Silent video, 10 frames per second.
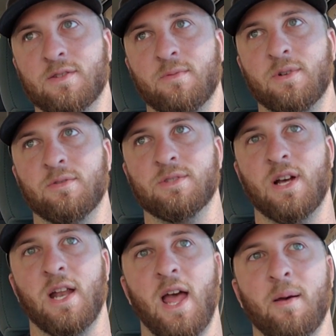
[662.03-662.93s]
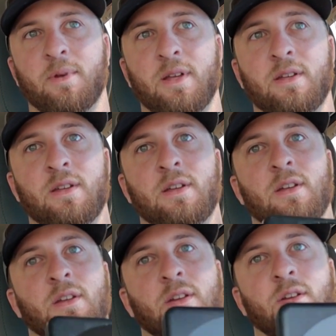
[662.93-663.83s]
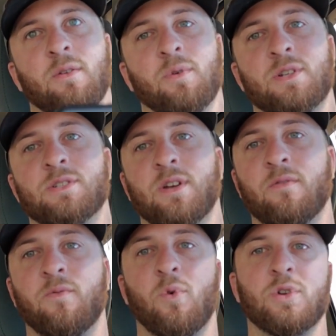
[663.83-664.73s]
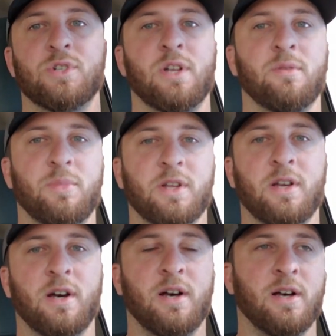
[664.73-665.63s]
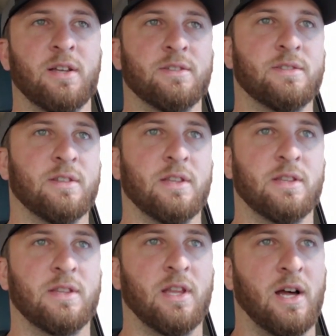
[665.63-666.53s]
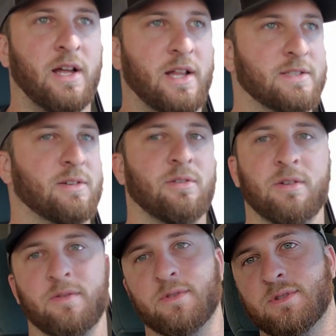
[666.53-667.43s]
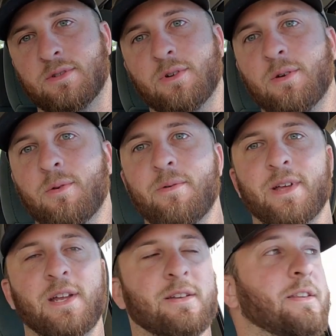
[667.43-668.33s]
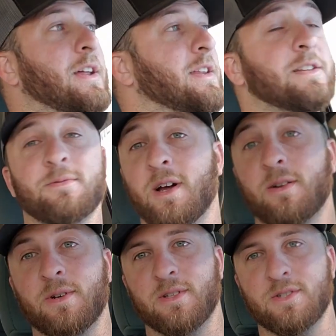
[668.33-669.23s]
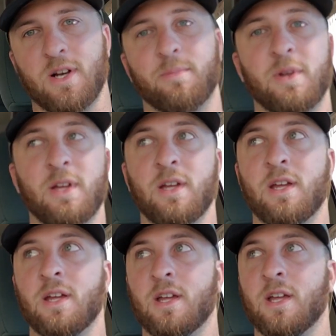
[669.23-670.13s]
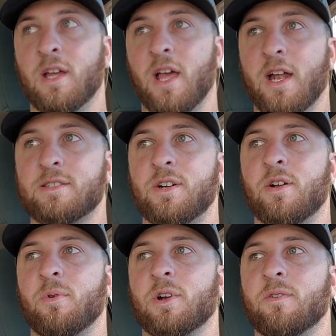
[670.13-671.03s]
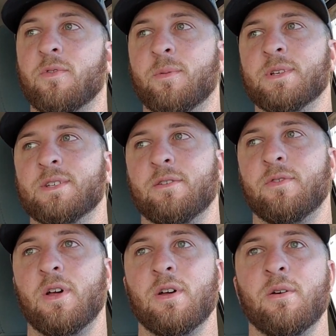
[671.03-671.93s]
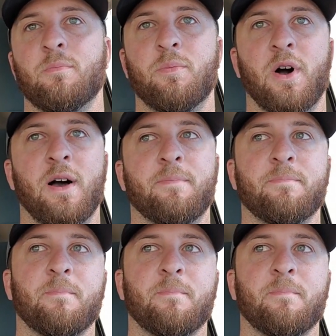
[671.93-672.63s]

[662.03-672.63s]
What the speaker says: someone who's not happy, which is unfortunate because that's a whole different story. We won't get into that. That's why I quit the job and I started working for myself. But